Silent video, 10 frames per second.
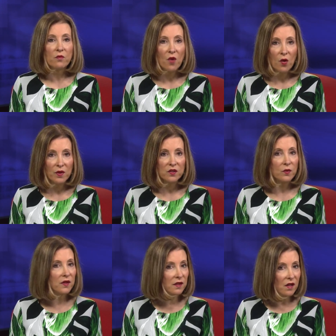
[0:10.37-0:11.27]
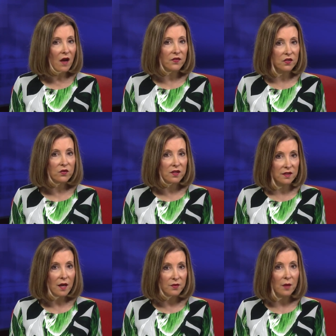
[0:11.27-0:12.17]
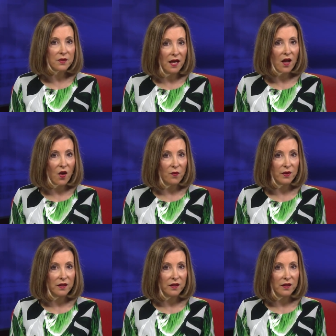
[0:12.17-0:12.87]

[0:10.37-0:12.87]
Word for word: the moments when these officers stepped up to help.